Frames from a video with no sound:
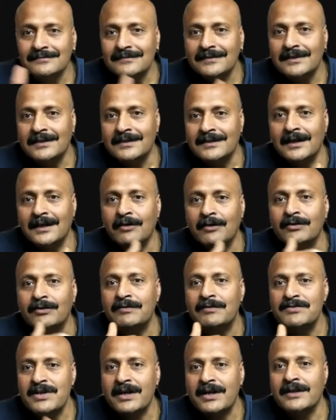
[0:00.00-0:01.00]
how
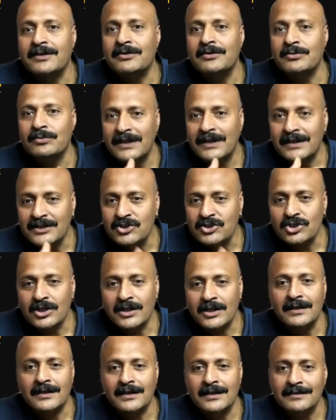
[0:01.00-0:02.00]
they've tried to do that in
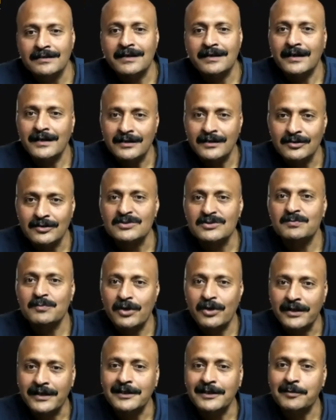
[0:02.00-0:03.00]
China and creating those
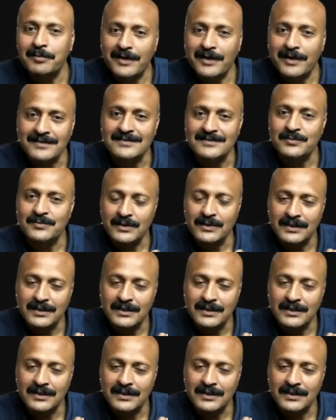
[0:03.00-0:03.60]
small enterprises within